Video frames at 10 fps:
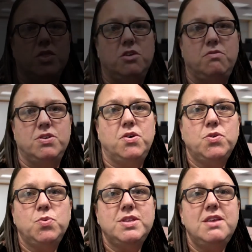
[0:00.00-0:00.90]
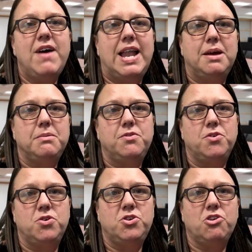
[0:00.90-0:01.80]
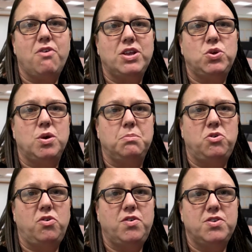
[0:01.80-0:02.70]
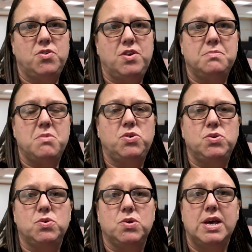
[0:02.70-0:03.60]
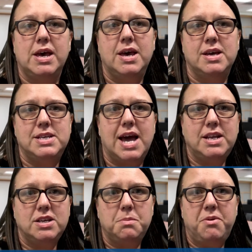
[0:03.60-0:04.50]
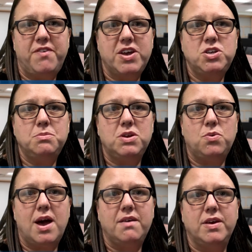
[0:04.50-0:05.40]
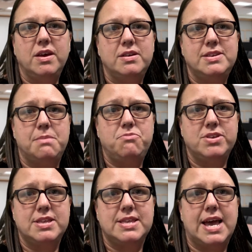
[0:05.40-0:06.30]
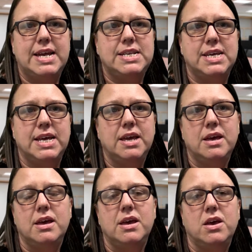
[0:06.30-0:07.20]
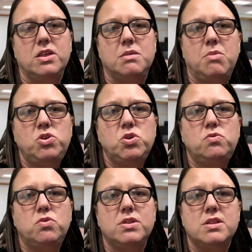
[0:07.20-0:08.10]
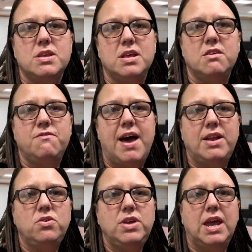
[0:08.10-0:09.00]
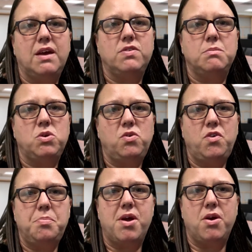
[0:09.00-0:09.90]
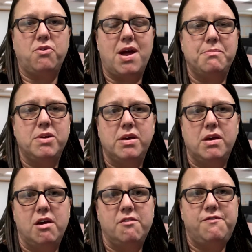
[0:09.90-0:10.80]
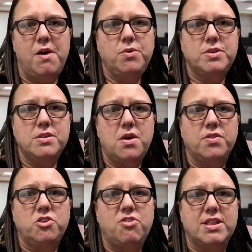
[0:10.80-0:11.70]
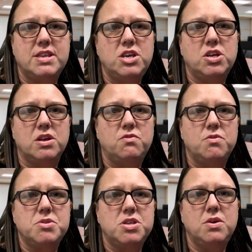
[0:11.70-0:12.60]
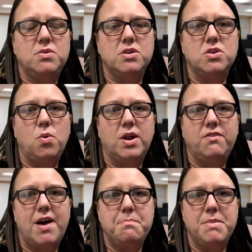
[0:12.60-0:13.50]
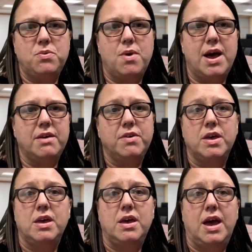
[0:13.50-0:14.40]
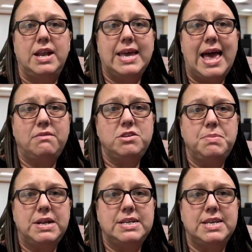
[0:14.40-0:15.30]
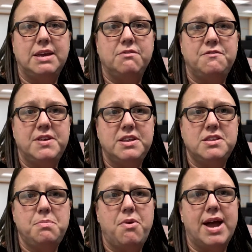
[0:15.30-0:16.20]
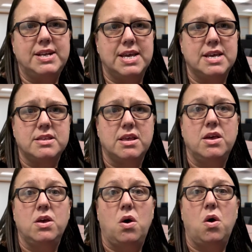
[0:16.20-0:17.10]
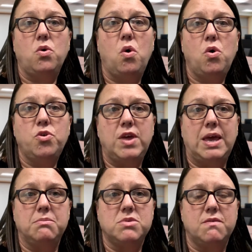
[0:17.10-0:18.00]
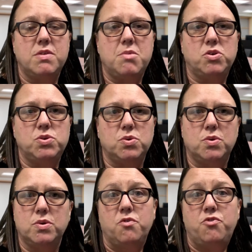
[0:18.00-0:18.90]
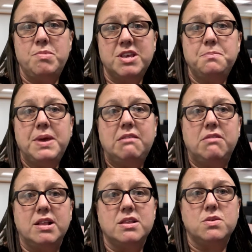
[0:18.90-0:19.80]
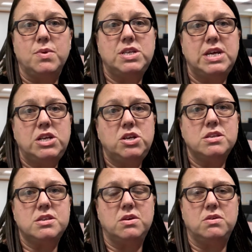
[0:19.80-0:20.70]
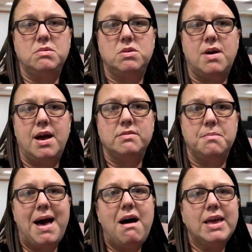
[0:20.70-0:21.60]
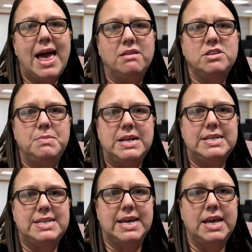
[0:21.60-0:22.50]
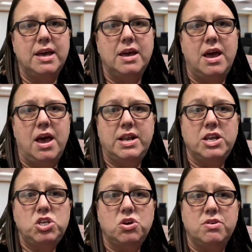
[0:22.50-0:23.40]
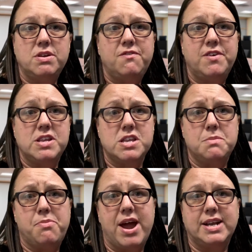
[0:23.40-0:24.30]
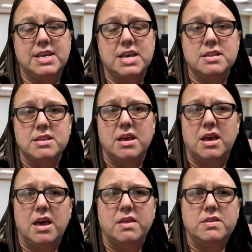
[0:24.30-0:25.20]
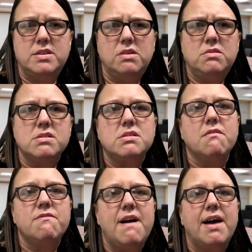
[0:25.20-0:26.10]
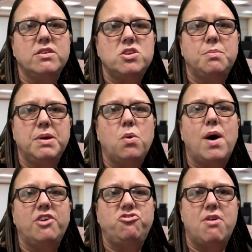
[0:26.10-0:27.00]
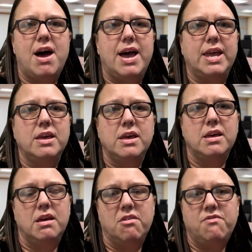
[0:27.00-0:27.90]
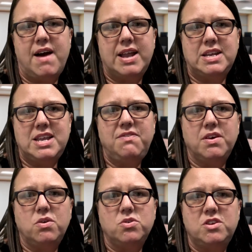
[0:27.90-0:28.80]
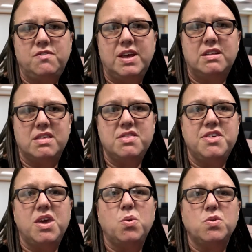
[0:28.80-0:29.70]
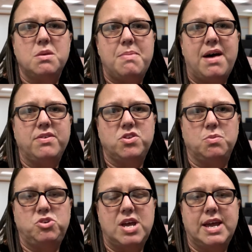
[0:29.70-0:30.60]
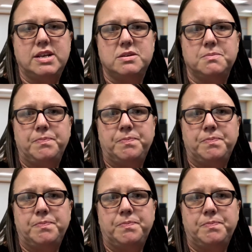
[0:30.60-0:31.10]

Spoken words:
The resource was developed for an undergraduate midwifery studies module titled The Professional Midwife in Contemporary Society. The module runs in the final year of the midwifery programme and focuses on the transition from student to qualified midwife, and accountability and fitness to practice are core themes of the module. From experience, when teaching student midwives about accountability and ensuring a fitness to practice, the students can find the topic quite dry and find it difficult to feel enthused about the subject.